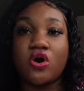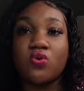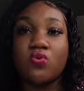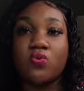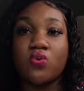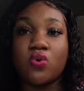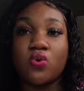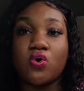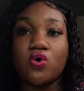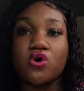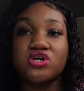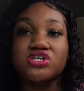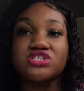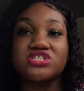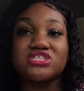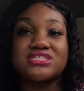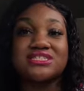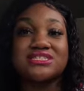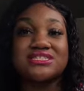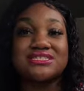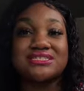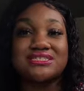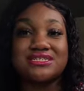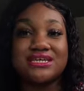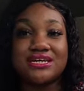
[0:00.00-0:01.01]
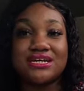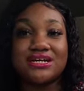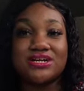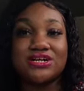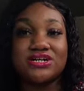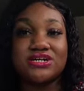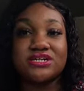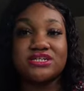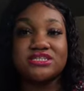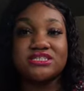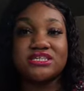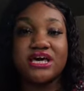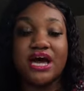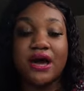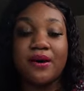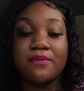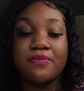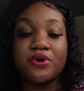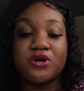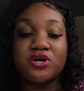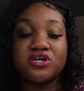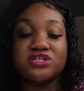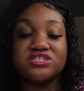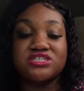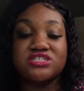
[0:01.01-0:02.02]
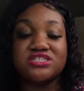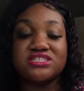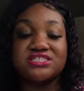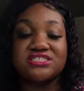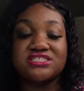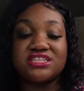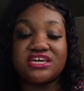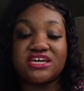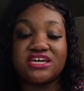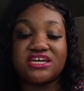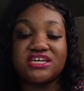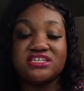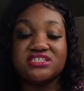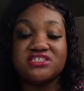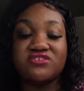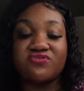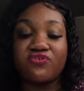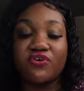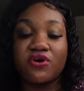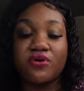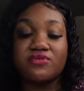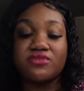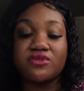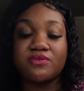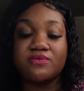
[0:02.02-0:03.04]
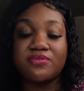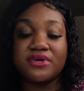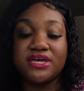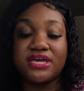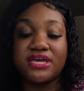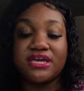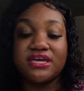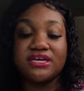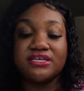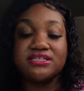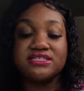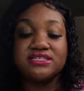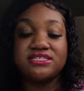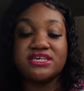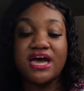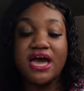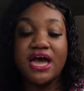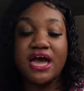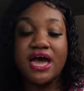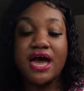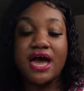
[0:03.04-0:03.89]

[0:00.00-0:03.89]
Wars sneakers. I purchased these from the bins.